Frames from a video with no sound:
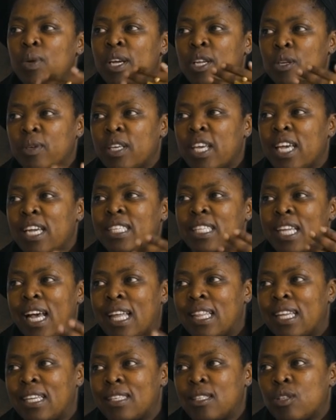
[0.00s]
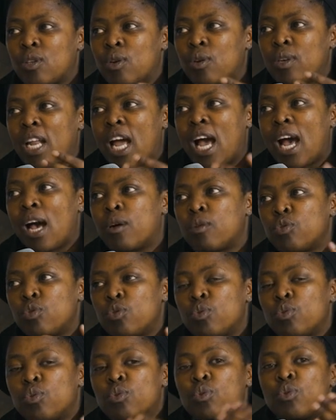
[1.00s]
educate others on how
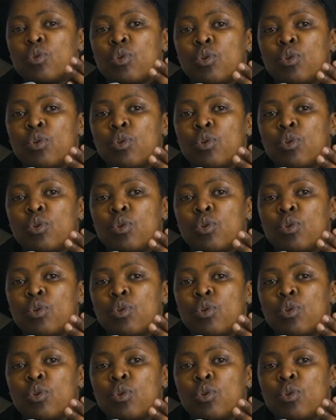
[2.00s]
to